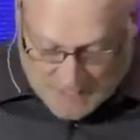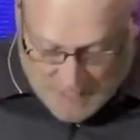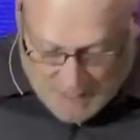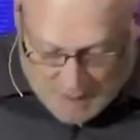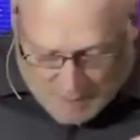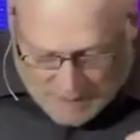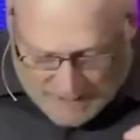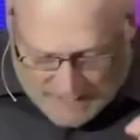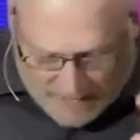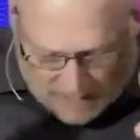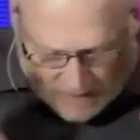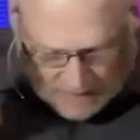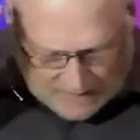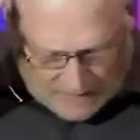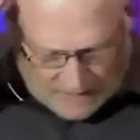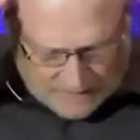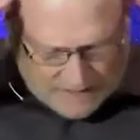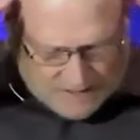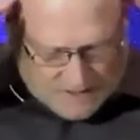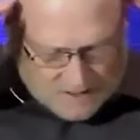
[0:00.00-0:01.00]
but yeah,
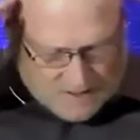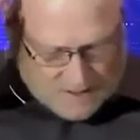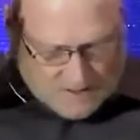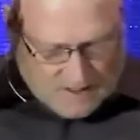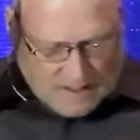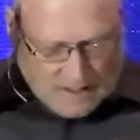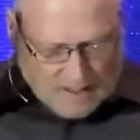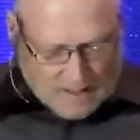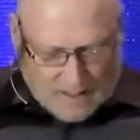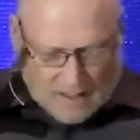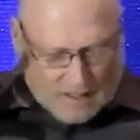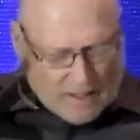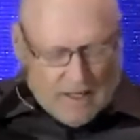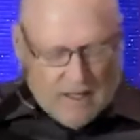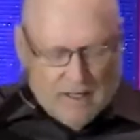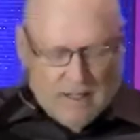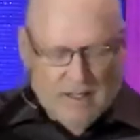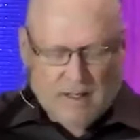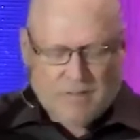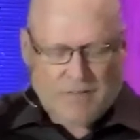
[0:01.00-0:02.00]
I could just, uh,
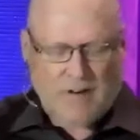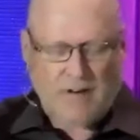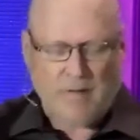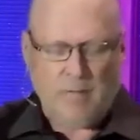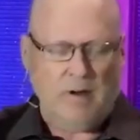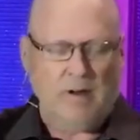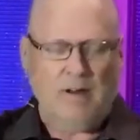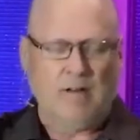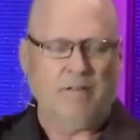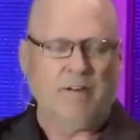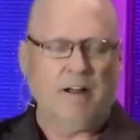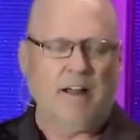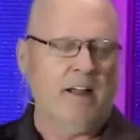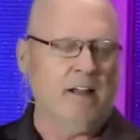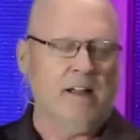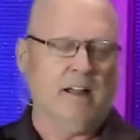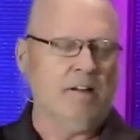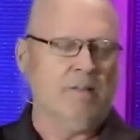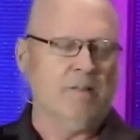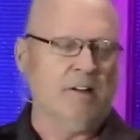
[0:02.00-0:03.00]
if, I, if, I,
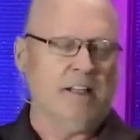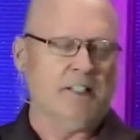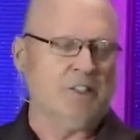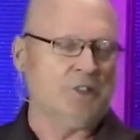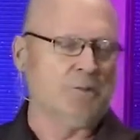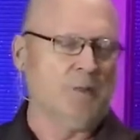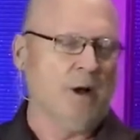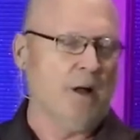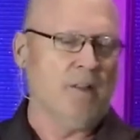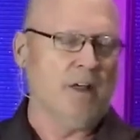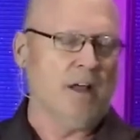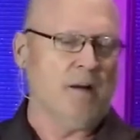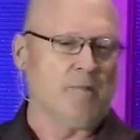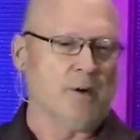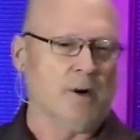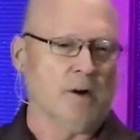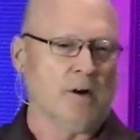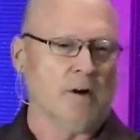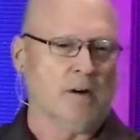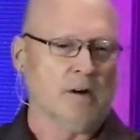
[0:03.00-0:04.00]
if I smell that
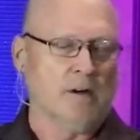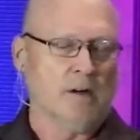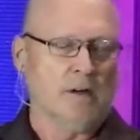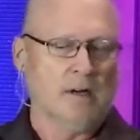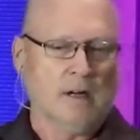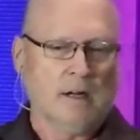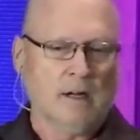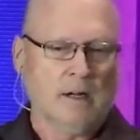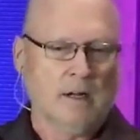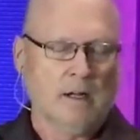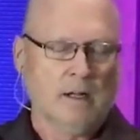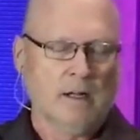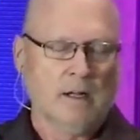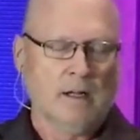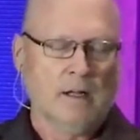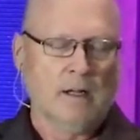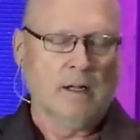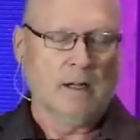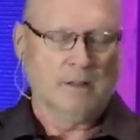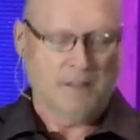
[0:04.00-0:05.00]
burger,
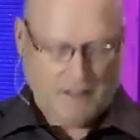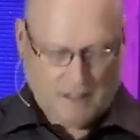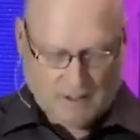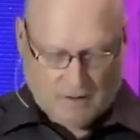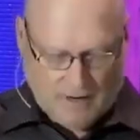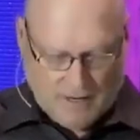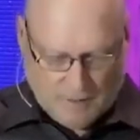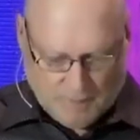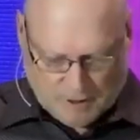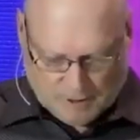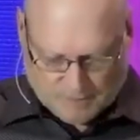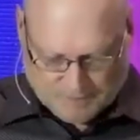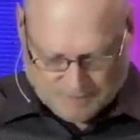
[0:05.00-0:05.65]
I think of grandma.